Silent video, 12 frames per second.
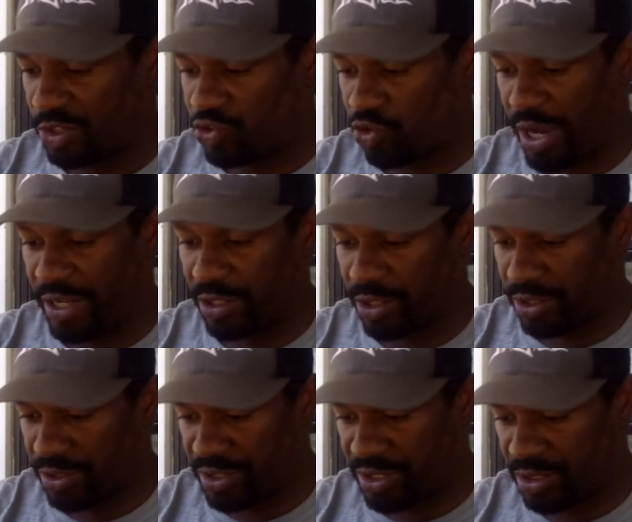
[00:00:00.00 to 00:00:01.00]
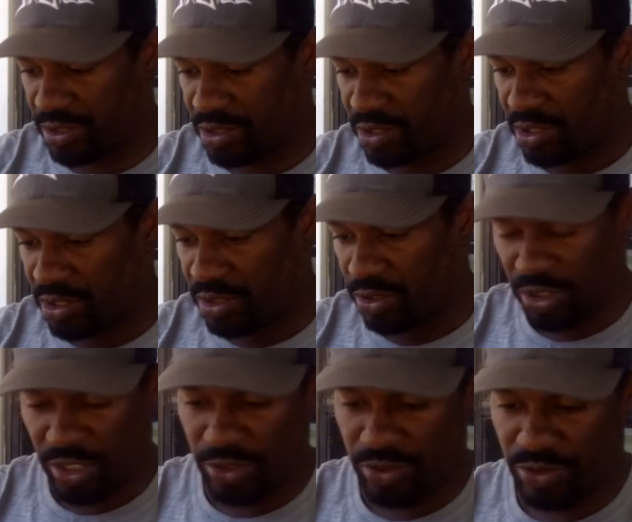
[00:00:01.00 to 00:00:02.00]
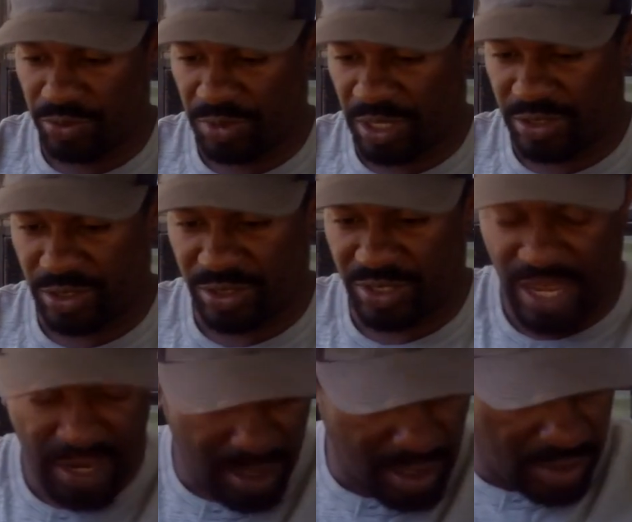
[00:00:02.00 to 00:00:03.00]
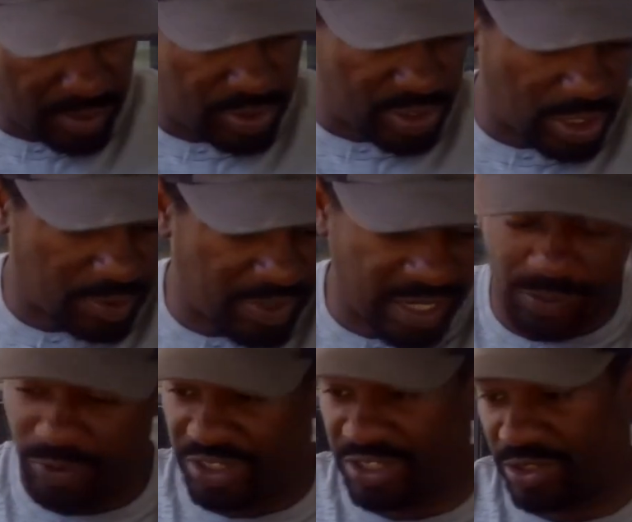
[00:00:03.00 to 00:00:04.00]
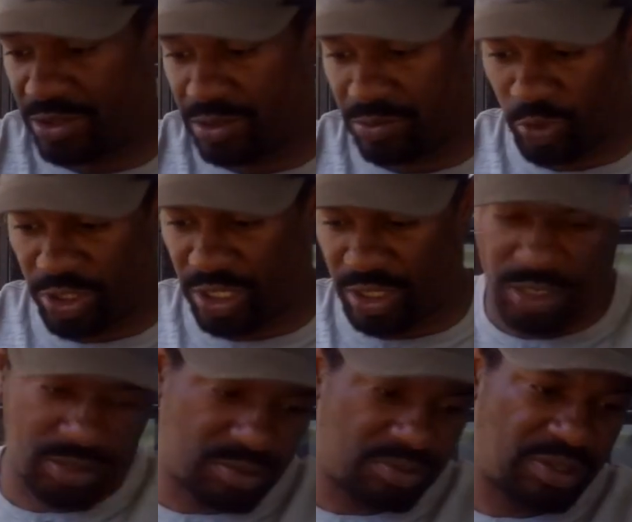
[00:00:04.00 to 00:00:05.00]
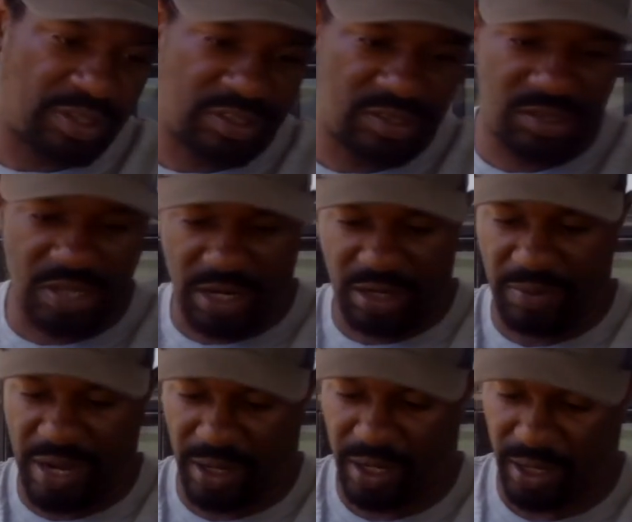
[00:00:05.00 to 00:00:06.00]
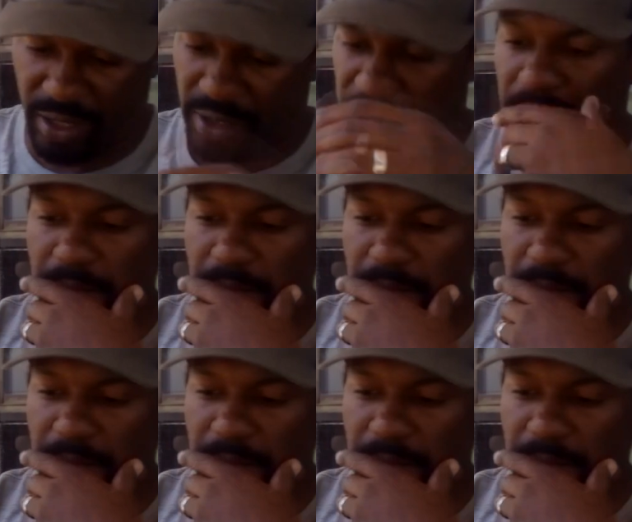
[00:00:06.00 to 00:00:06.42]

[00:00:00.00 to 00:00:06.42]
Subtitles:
Trailers, you can use them as a standalone jerk bait, which is what they're talking about here.